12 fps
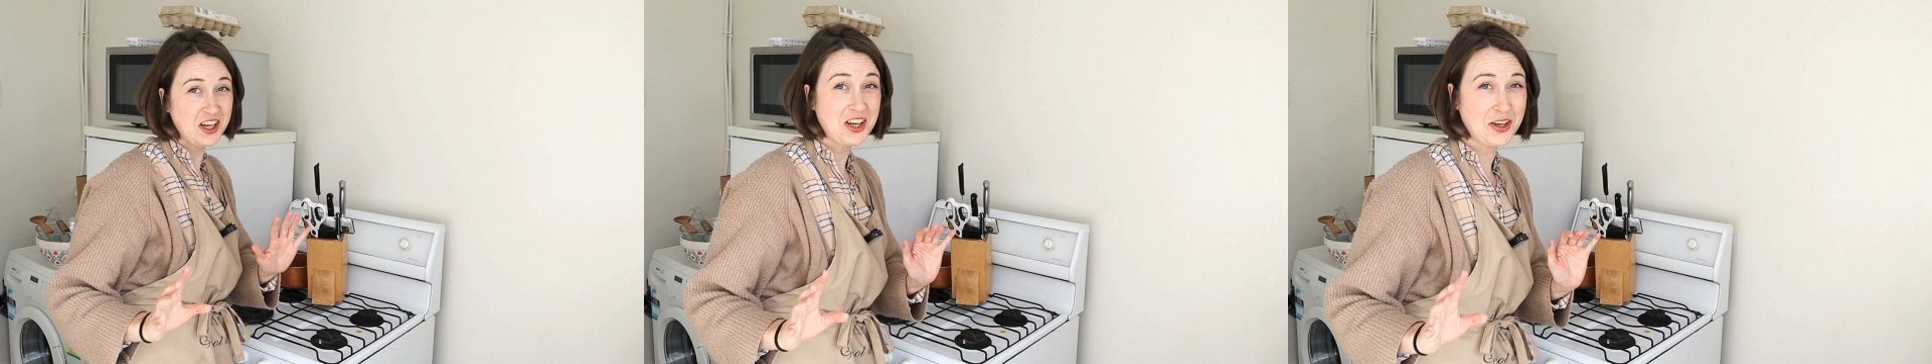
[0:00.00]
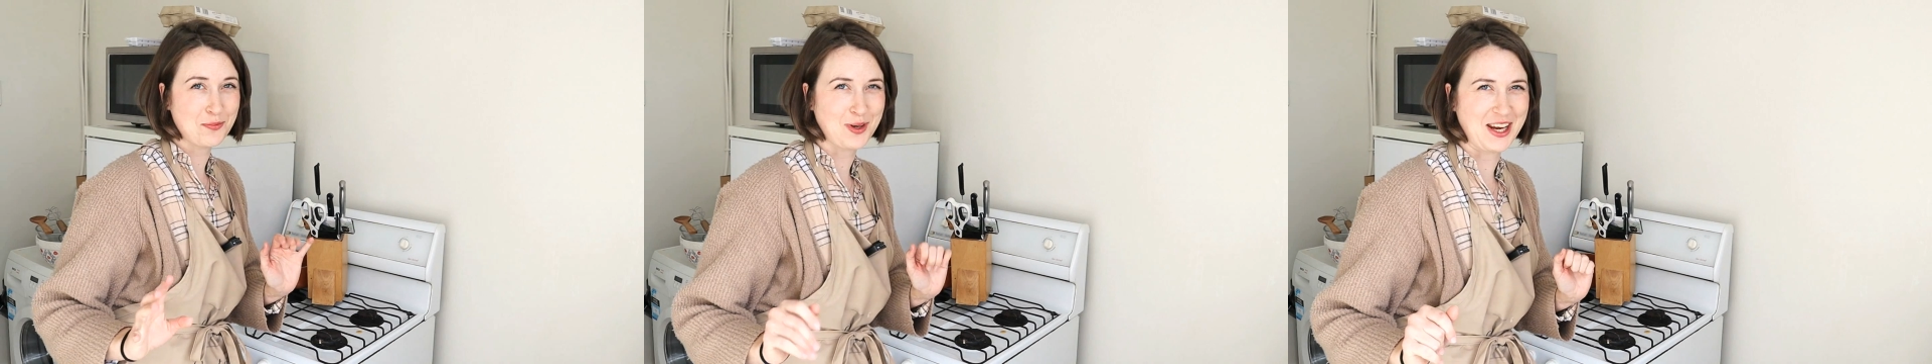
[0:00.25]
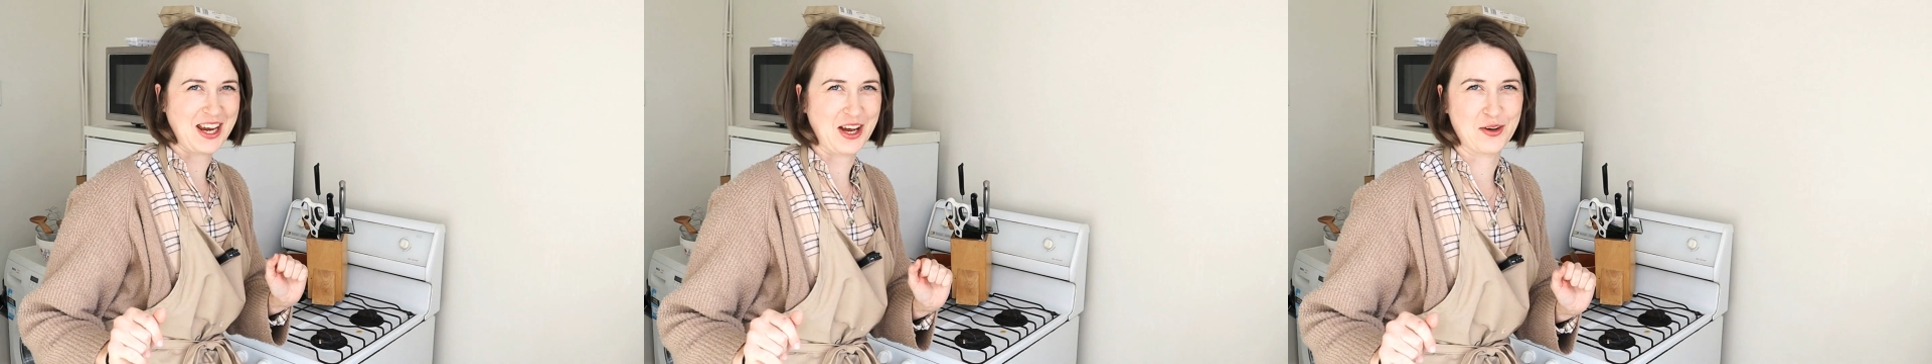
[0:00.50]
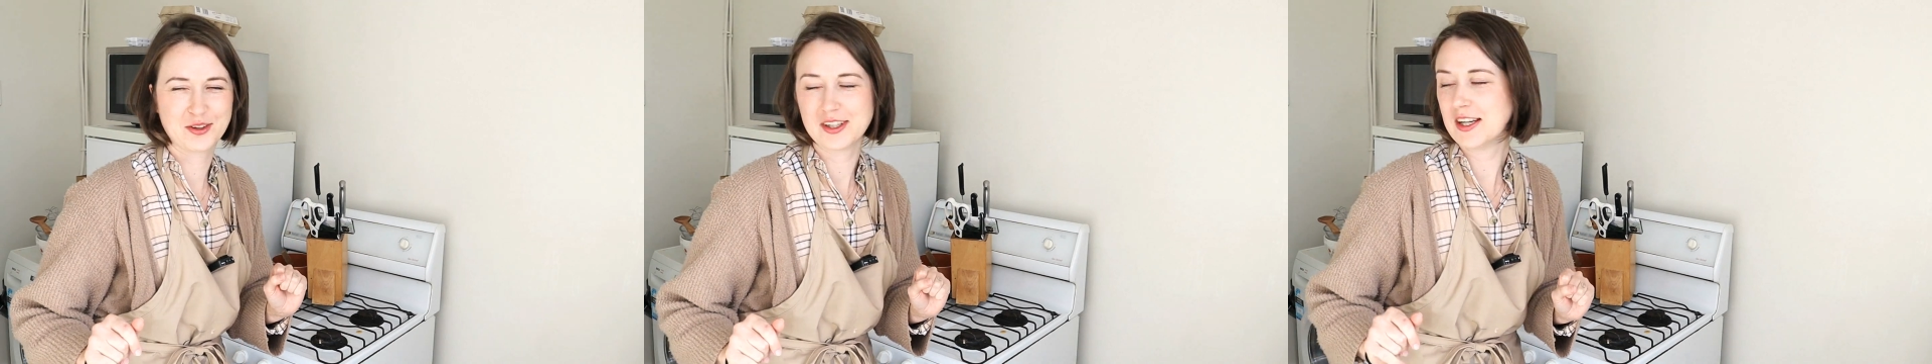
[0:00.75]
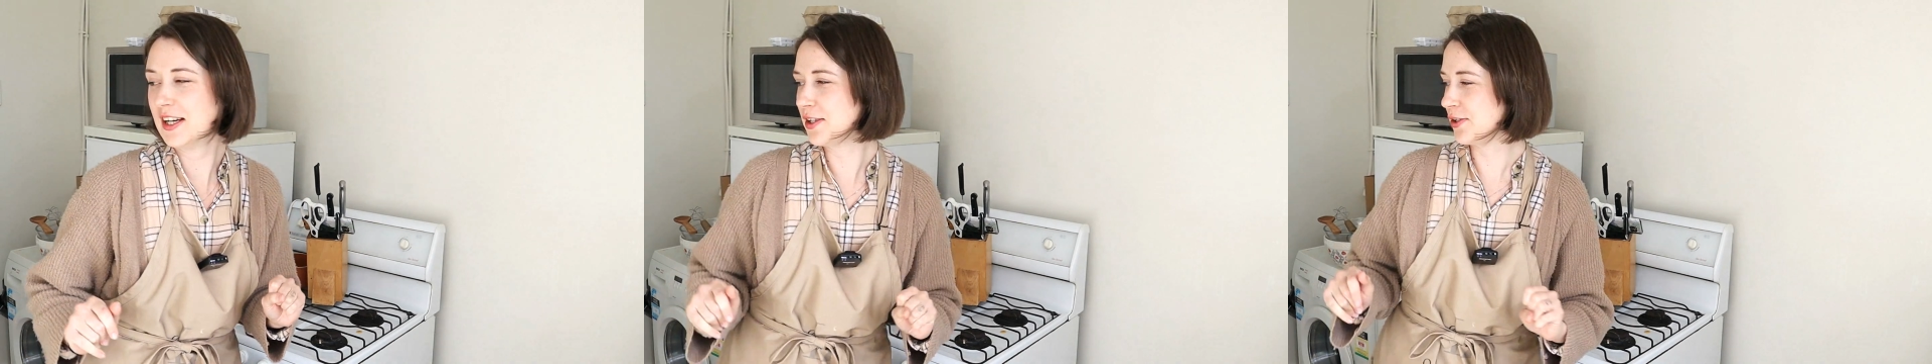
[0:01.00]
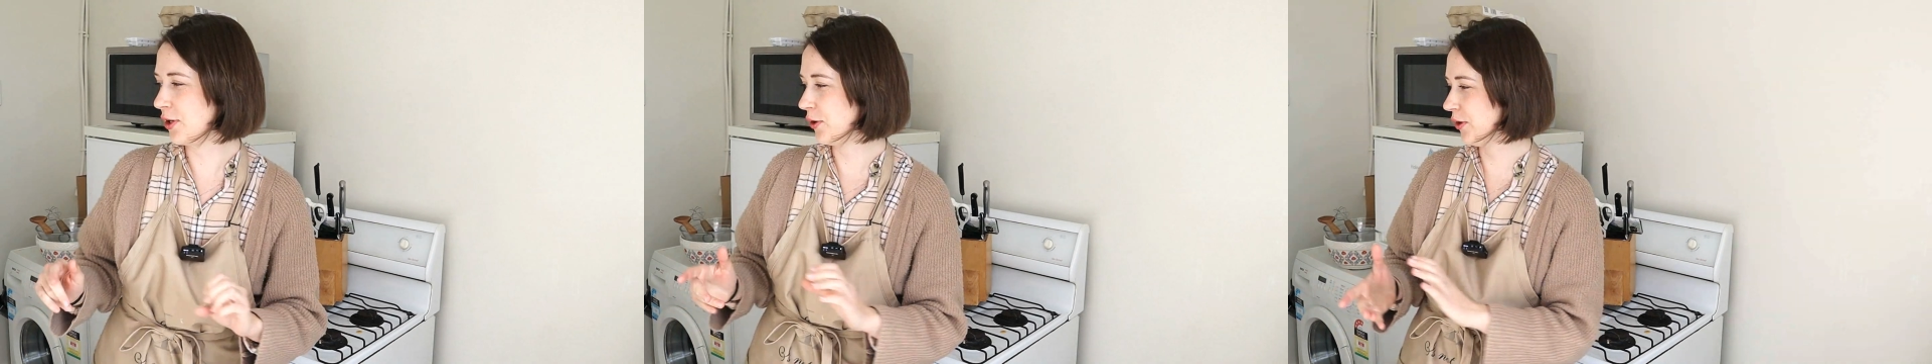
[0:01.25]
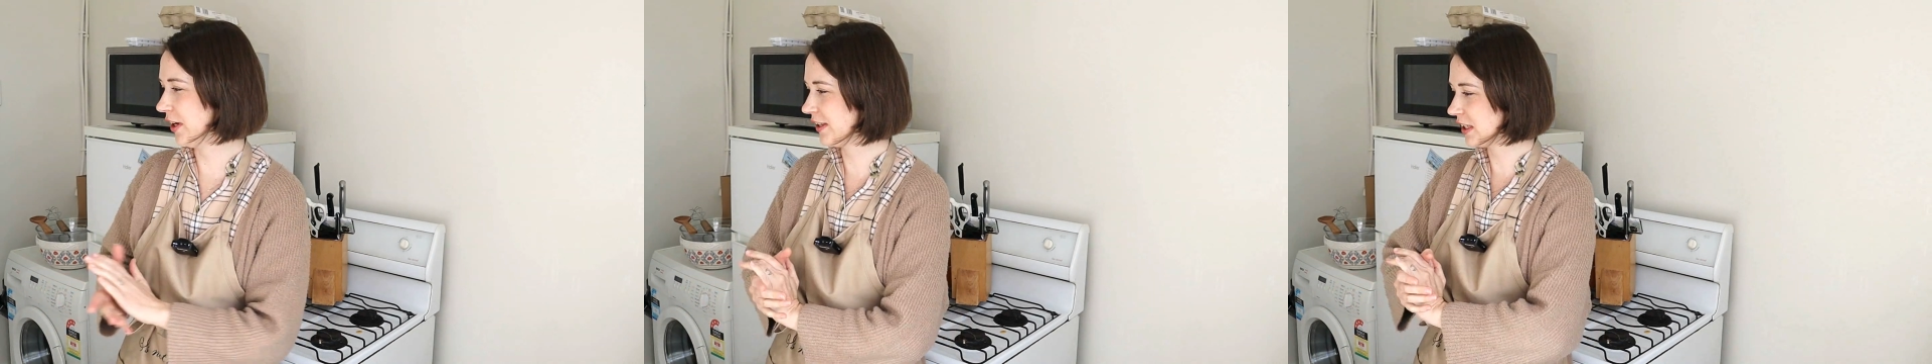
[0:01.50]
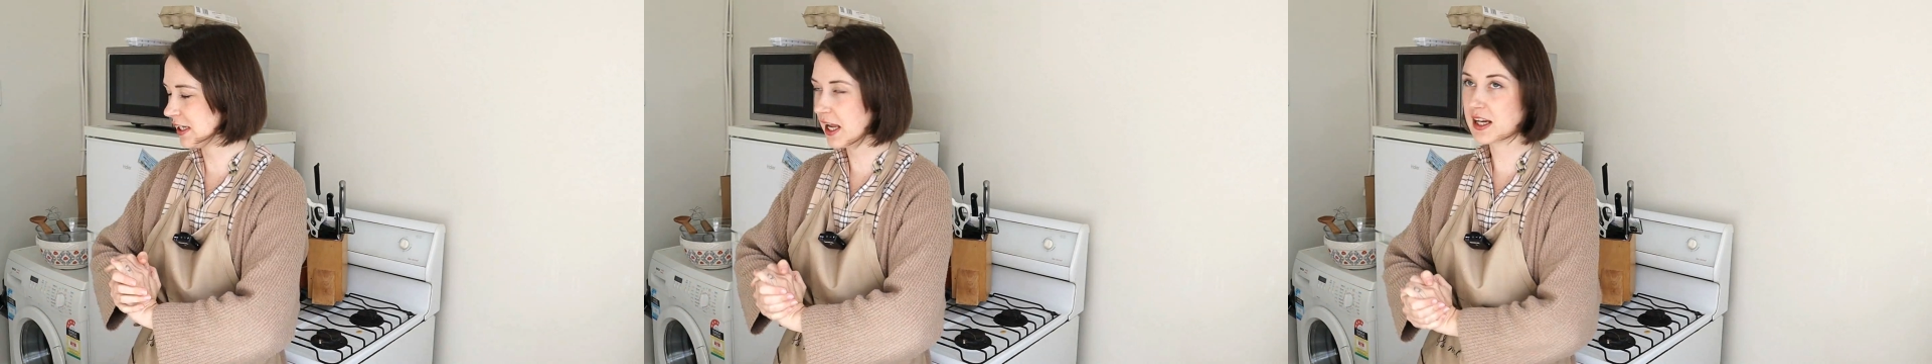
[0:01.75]
hear me out. So at
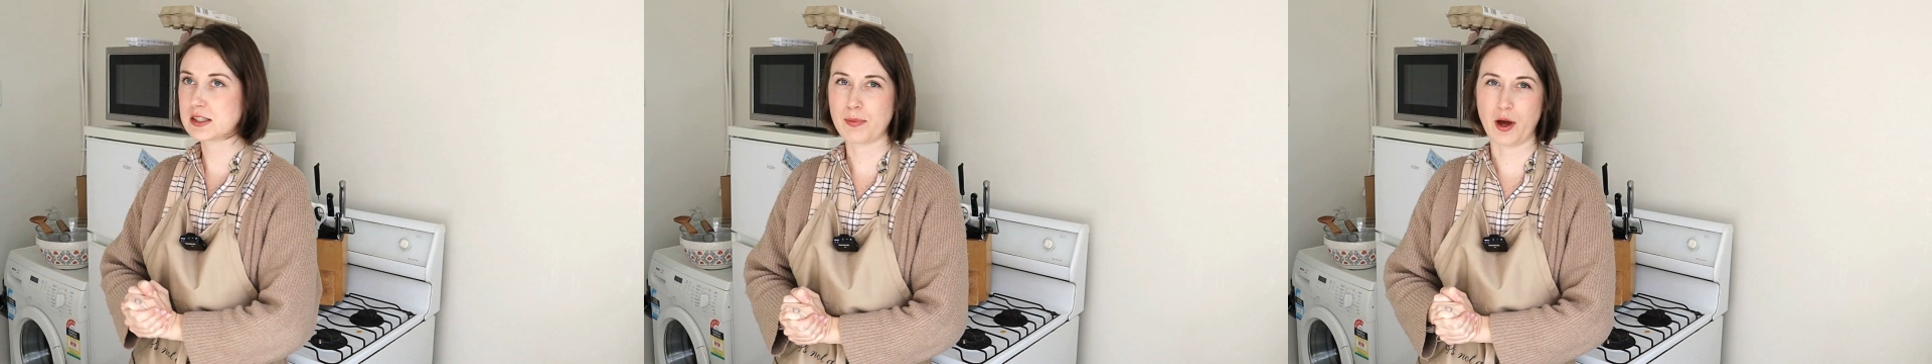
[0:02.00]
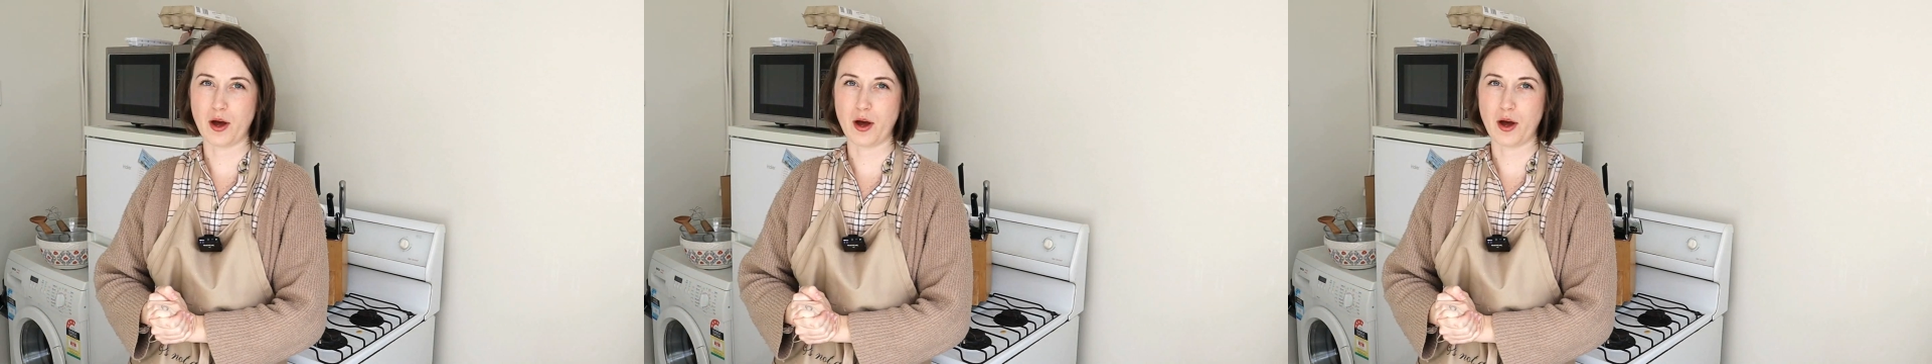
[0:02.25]
the next